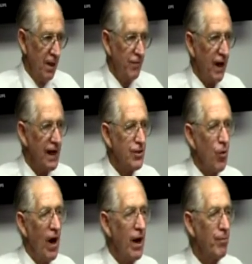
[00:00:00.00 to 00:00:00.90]
Phase
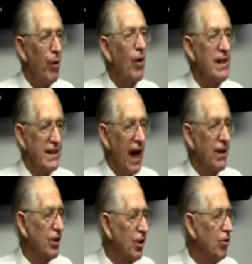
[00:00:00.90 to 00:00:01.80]
one points
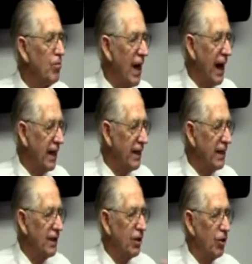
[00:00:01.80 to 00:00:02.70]
out to humanity
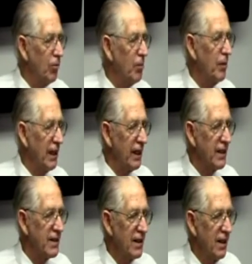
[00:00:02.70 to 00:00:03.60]
and human
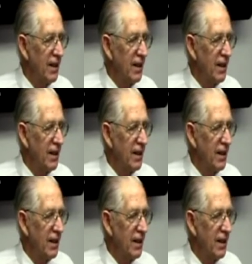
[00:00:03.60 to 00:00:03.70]
beings,